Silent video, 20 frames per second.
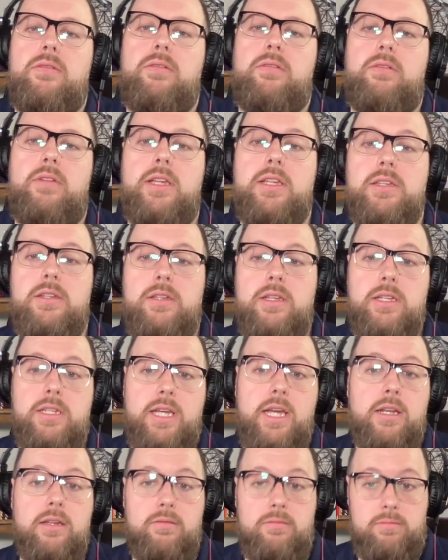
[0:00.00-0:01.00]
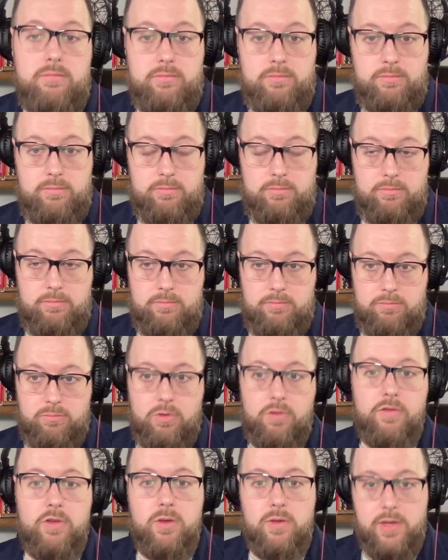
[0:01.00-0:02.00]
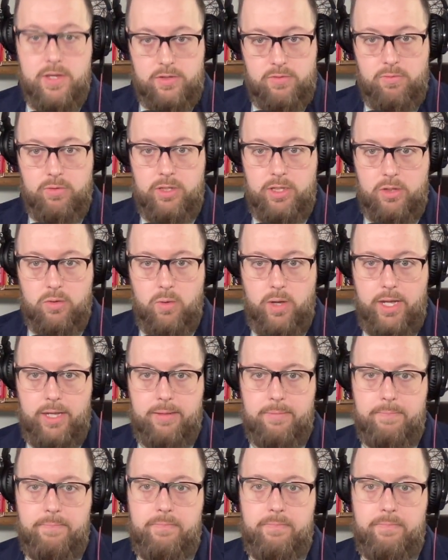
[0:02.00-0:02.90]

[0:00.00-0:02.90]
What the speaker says: Let's kind of review this really quick.